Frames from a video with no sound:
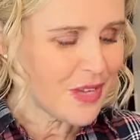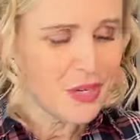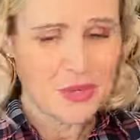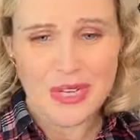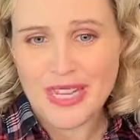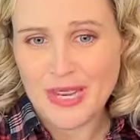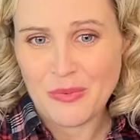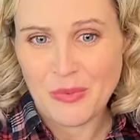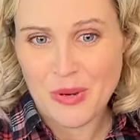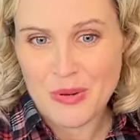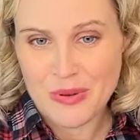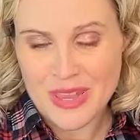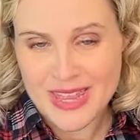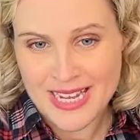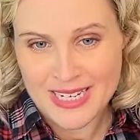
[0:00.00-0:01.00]
Okay,
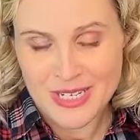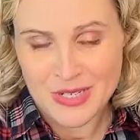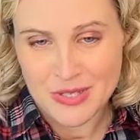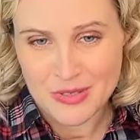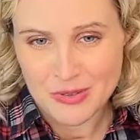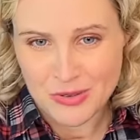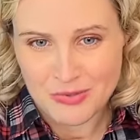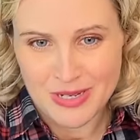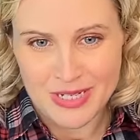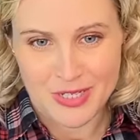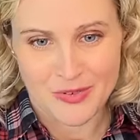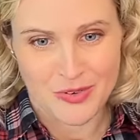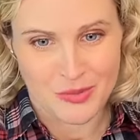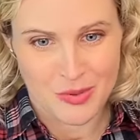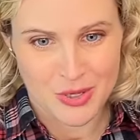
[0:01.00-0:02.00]
well, thank you so much
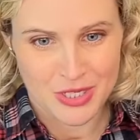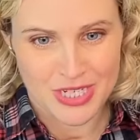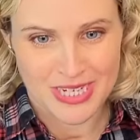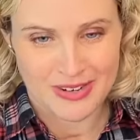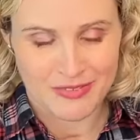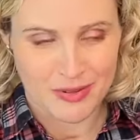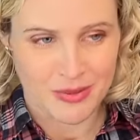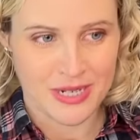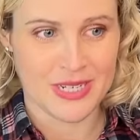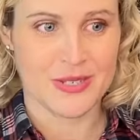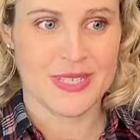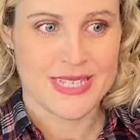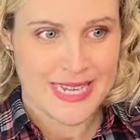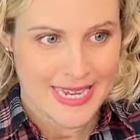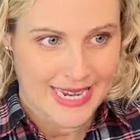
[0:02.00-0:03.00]
for watching, everyone. I'll
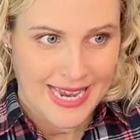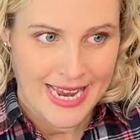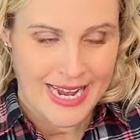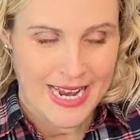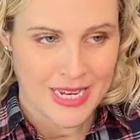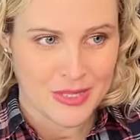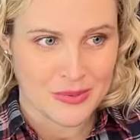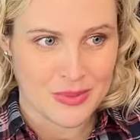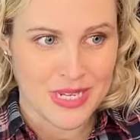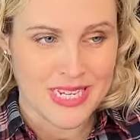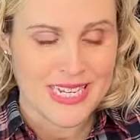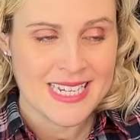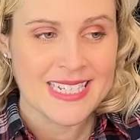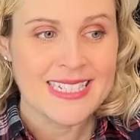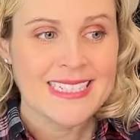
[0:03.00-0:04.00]
see you again next
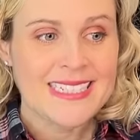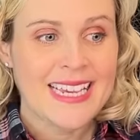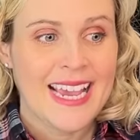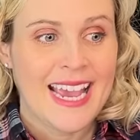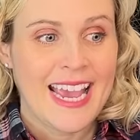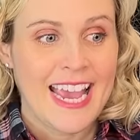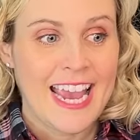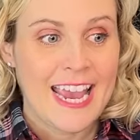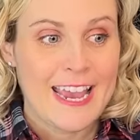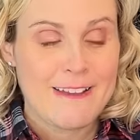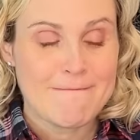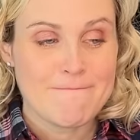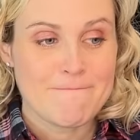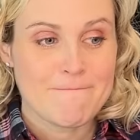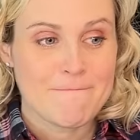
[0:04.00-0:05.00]
week.
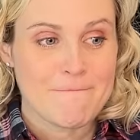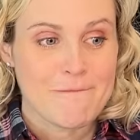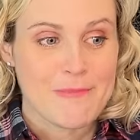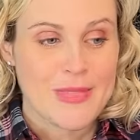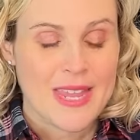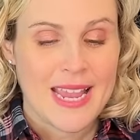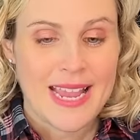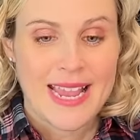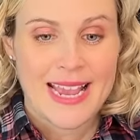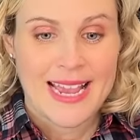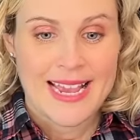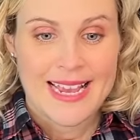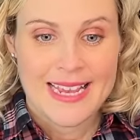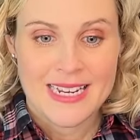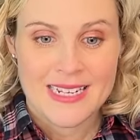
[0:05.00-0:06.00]
And
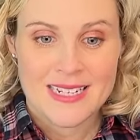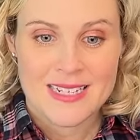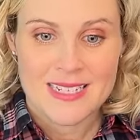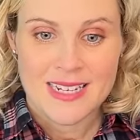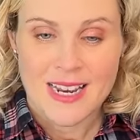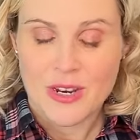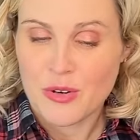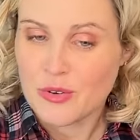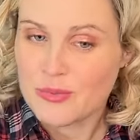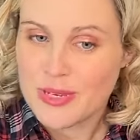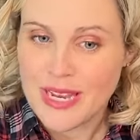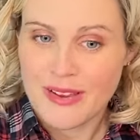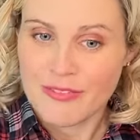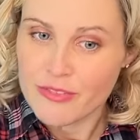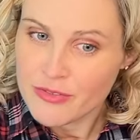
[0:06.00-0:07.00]
I hope you
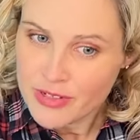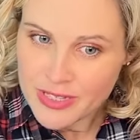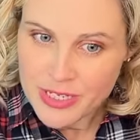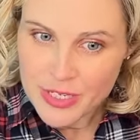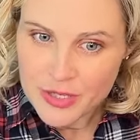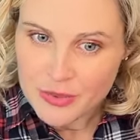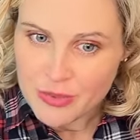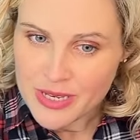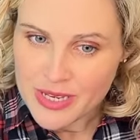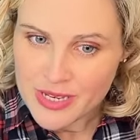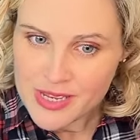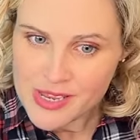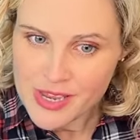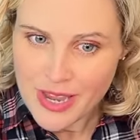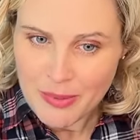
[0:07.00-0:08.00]
have a really good
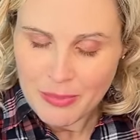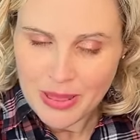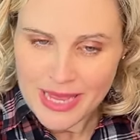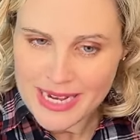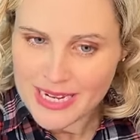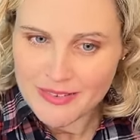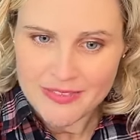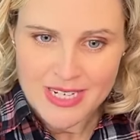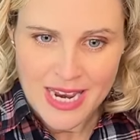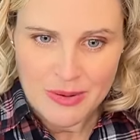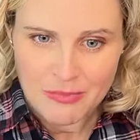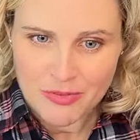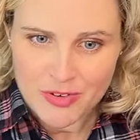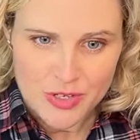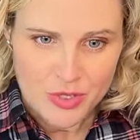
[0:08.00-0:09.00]
week. You get plenty of
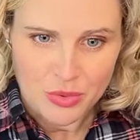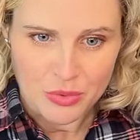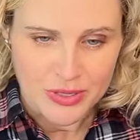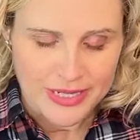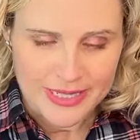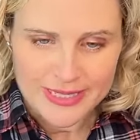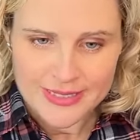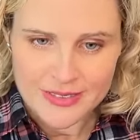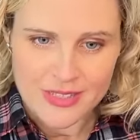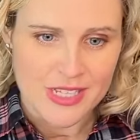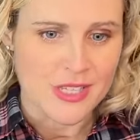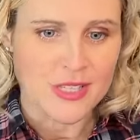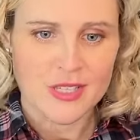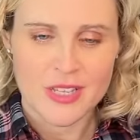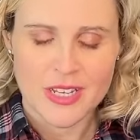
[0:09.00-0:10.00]
time for sewing on
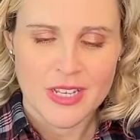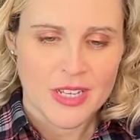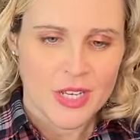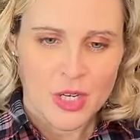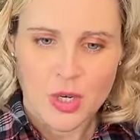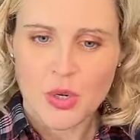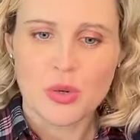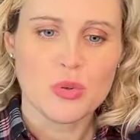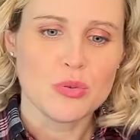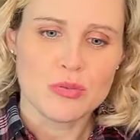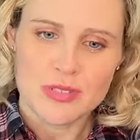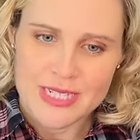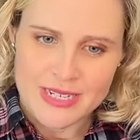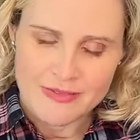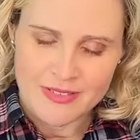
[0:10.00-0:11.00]
these
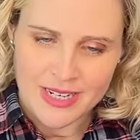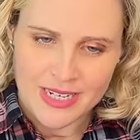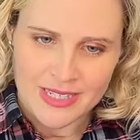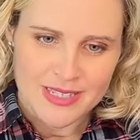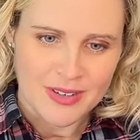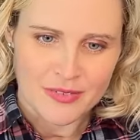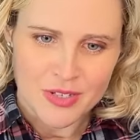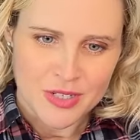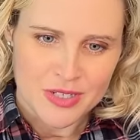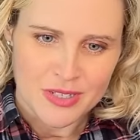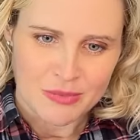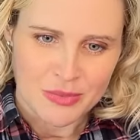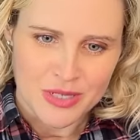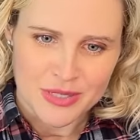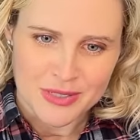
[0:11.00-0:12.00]
cold evenings if you're
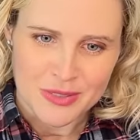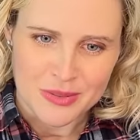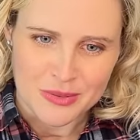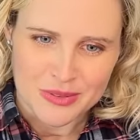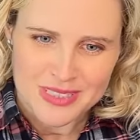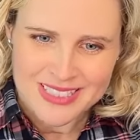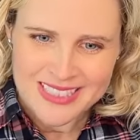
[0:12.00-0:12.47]
somewhere that's cold.